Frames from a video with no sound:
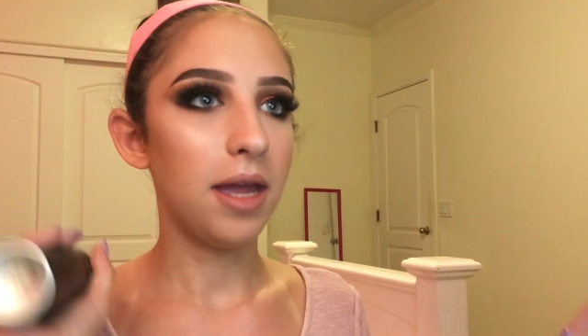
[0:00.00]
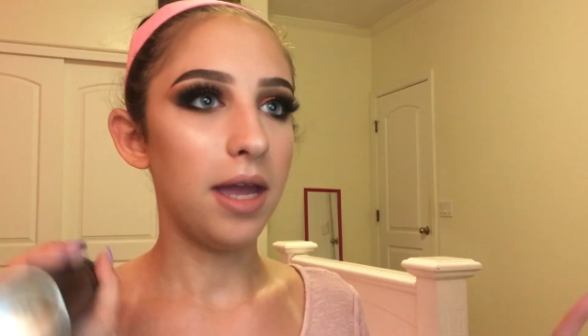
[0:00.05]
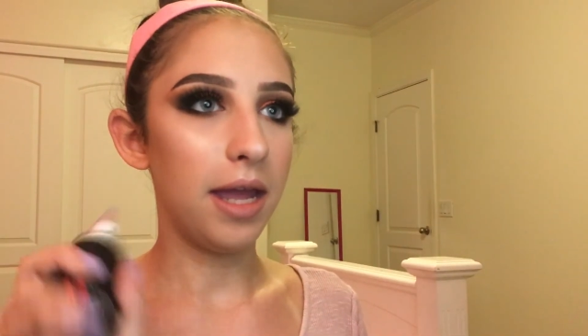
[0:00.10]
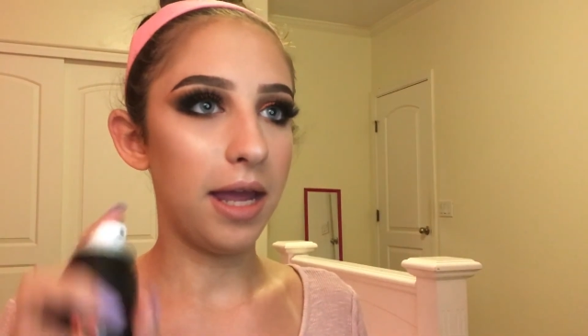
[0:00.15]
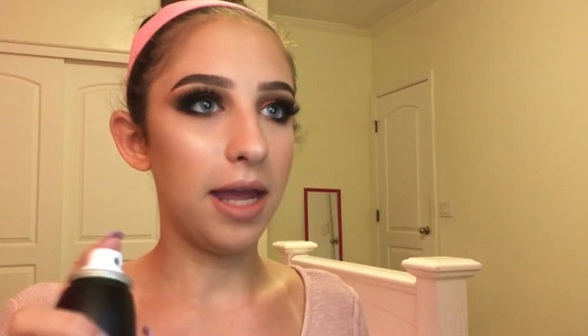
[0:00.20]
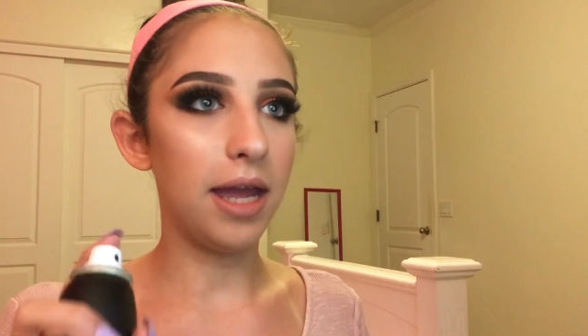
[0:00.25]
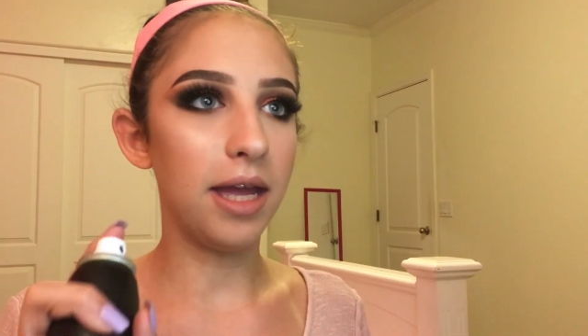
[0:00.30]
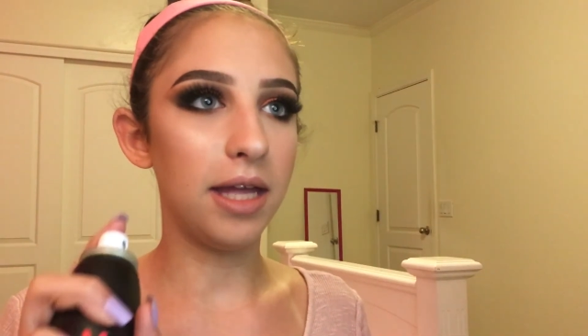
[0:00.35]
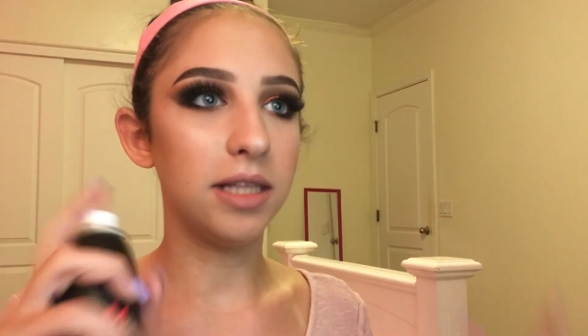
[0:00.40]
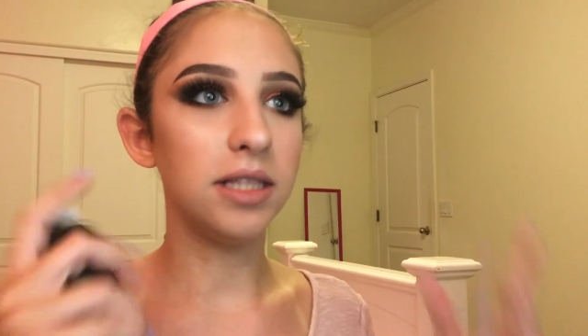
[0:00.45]

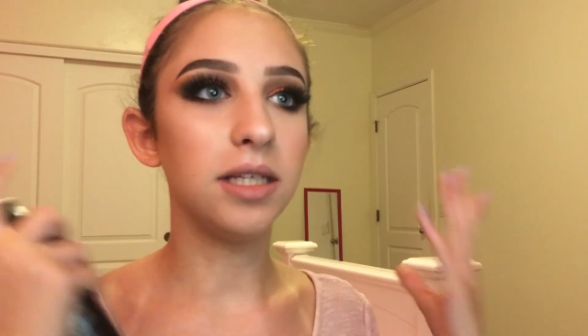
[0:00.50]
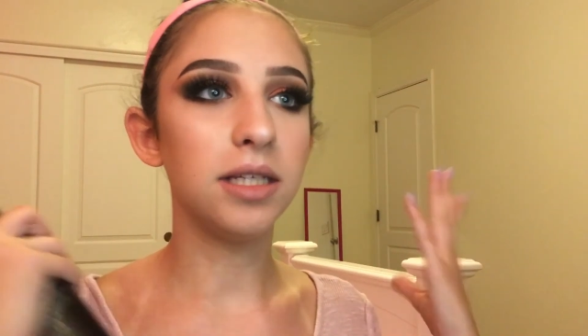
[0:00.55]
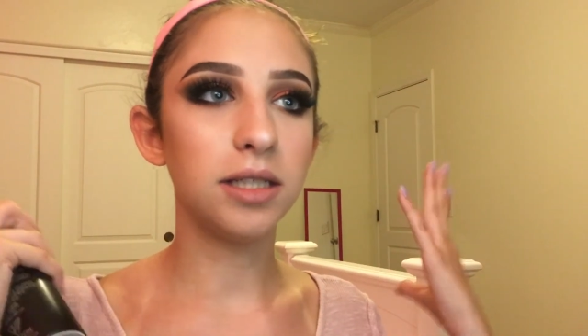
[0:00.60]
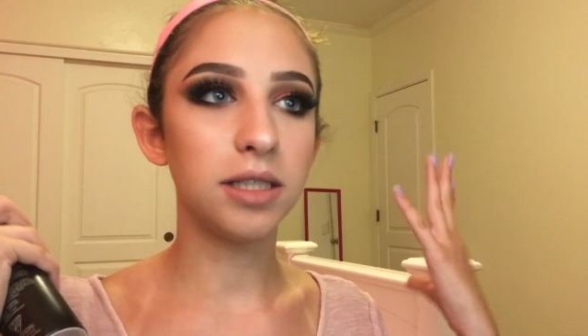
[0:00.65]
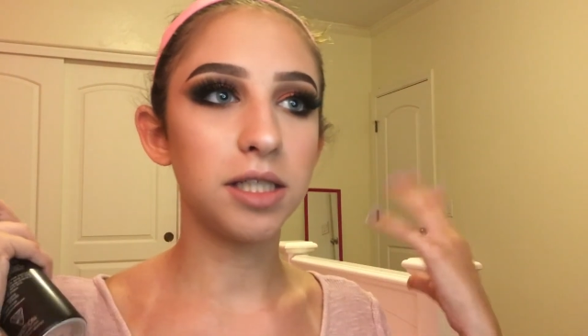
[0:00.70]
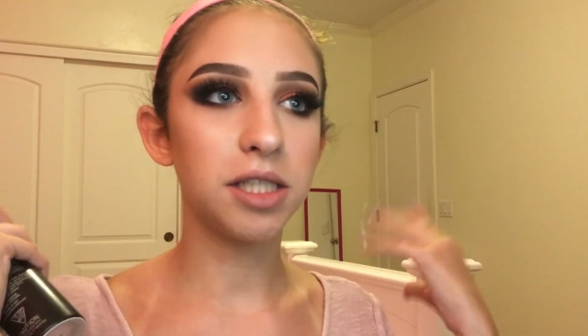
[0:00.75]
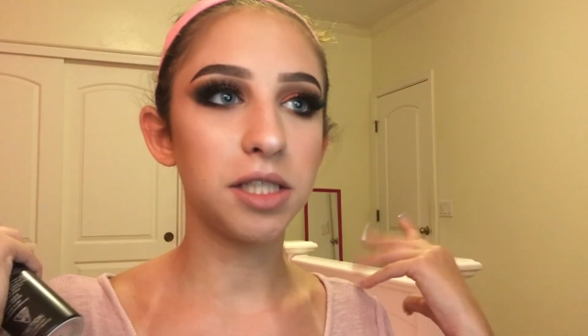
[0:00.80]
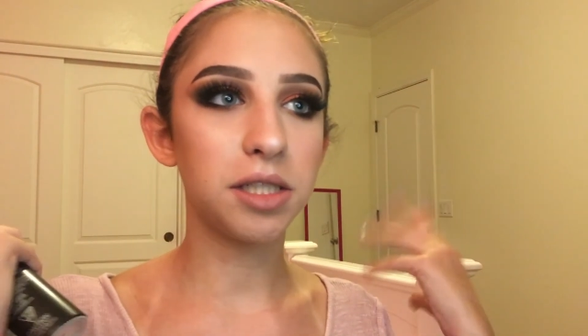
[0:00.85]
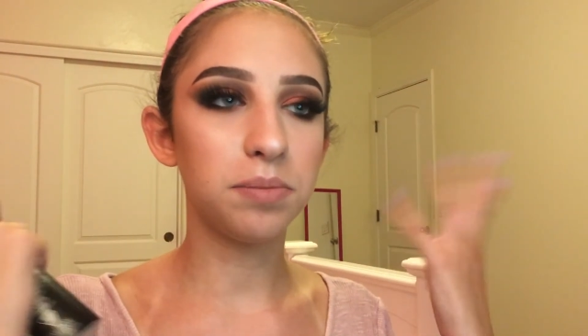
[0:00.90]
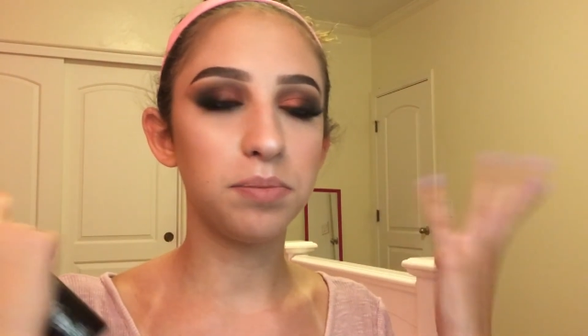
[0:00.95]
and
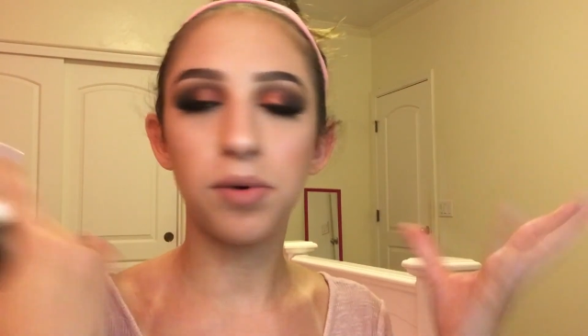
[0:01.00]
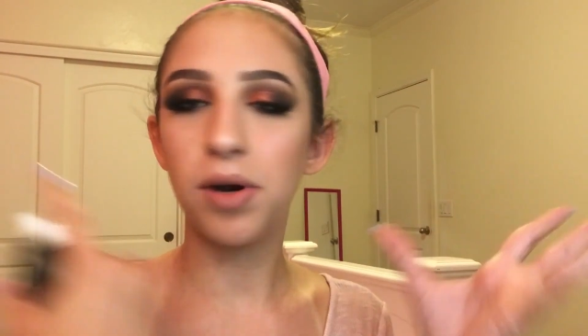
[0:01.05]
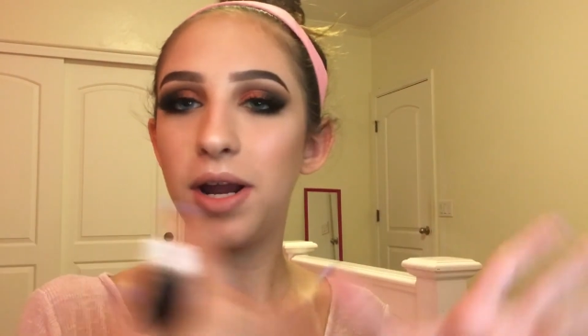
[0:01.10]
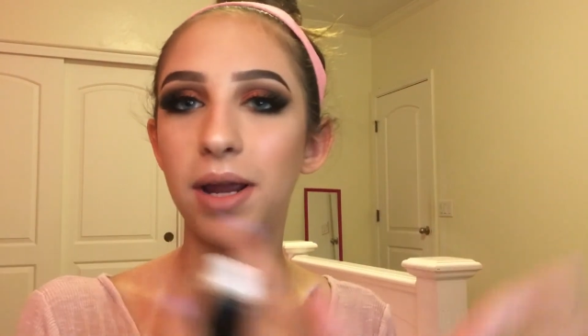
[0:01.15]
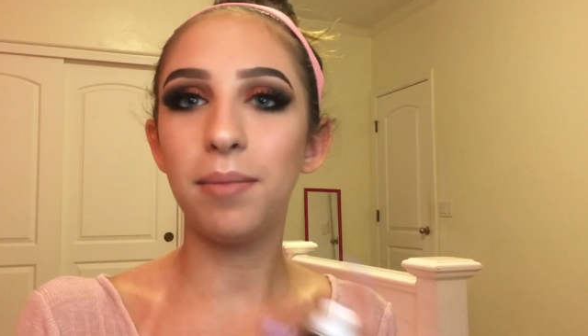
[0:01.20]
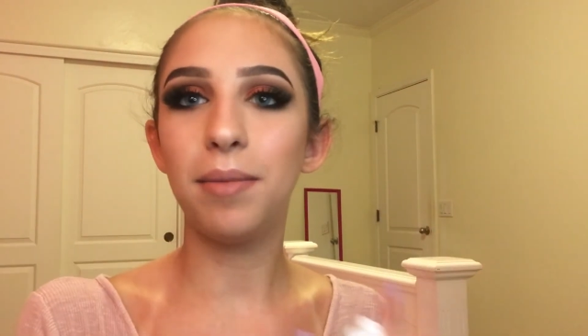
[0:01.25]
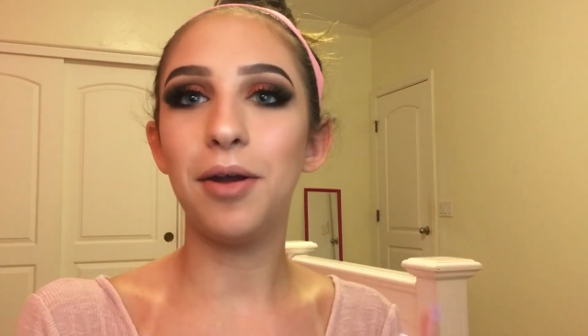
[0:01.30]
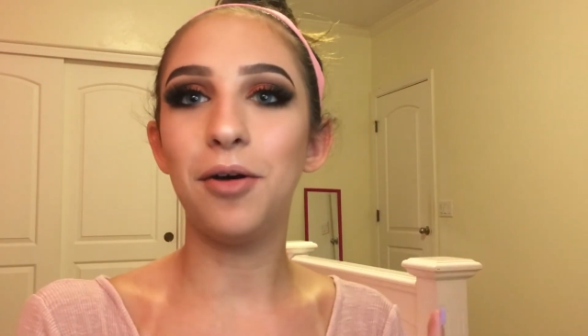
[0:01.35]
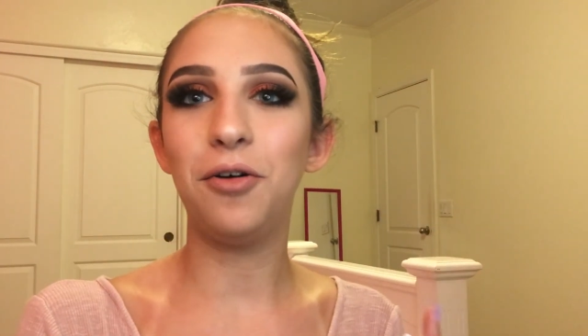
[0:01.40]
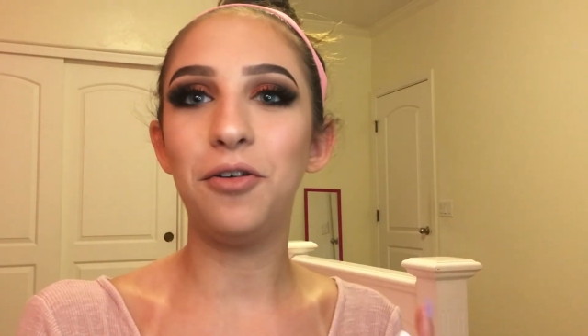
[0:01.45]

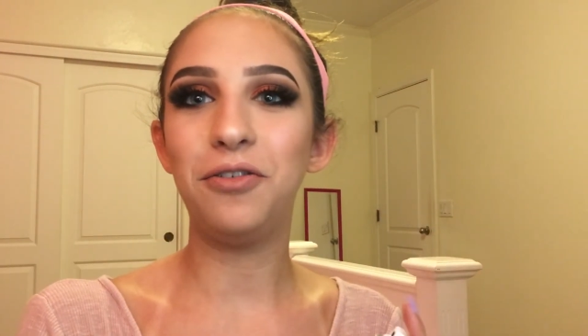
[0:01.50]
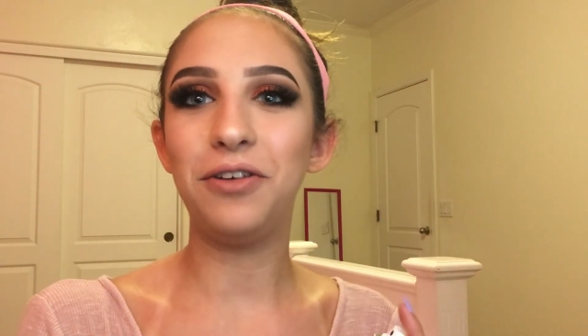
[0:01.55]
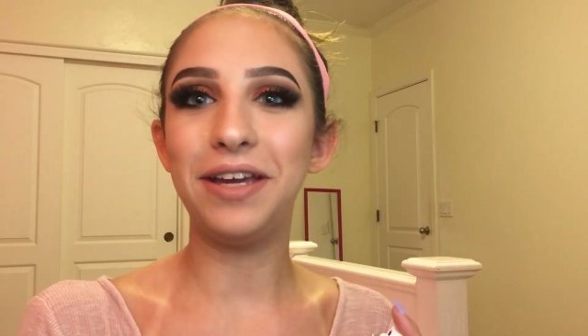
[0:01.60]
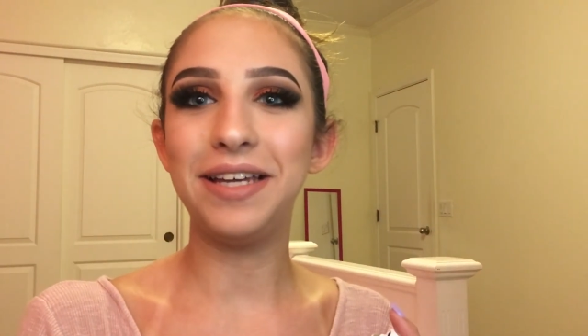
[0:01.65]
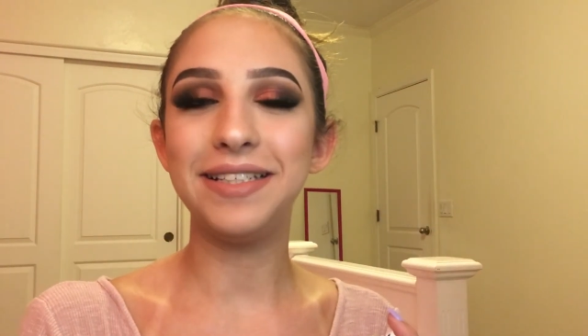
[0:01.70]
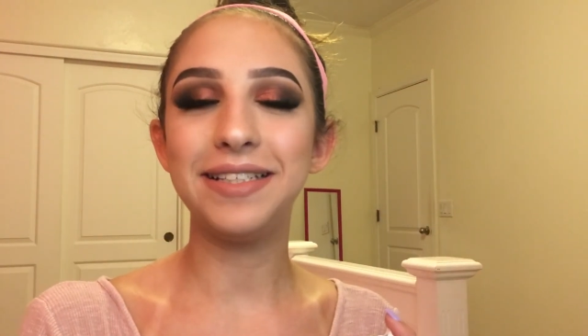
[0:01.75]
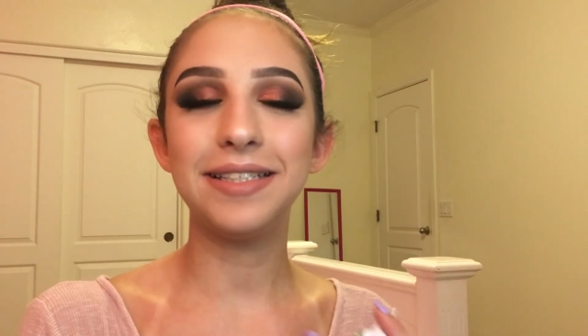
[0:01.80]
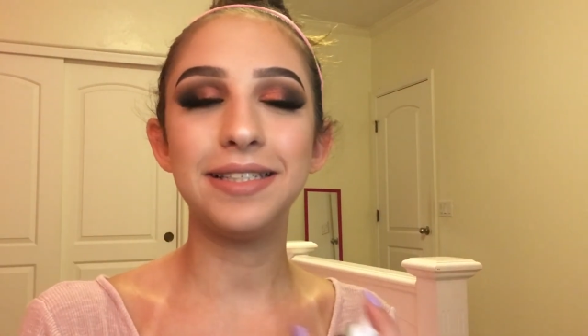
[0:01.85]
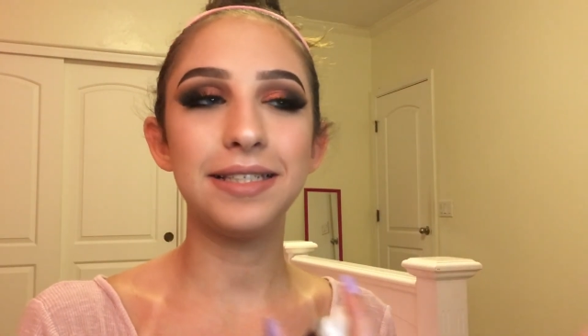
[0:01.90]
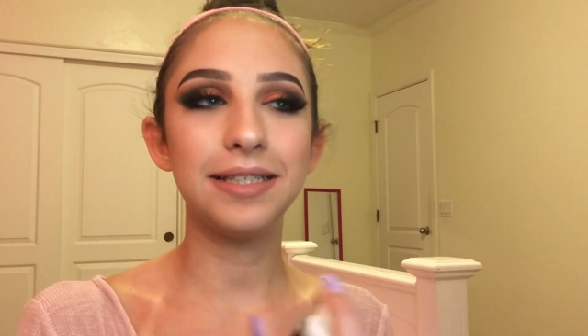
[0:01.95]
spraying my whole
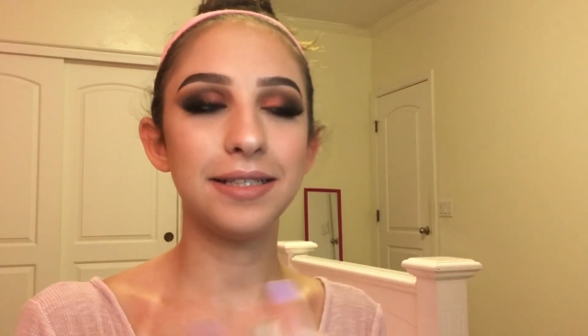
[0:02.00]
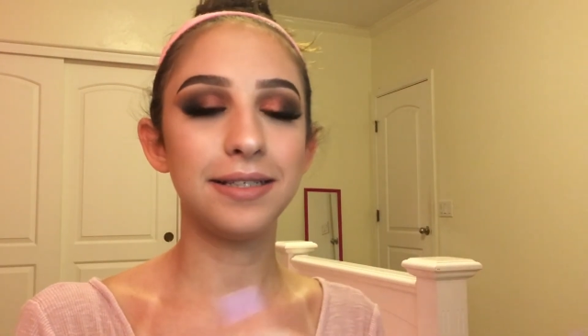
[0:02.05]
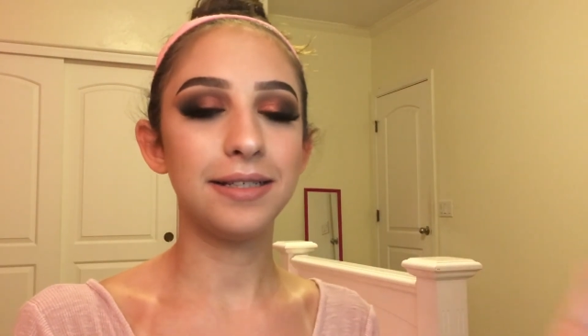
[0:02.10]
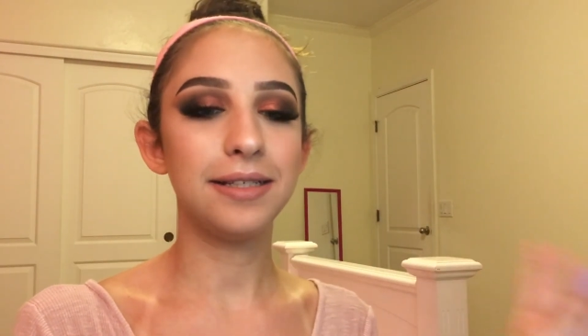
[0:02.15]
face,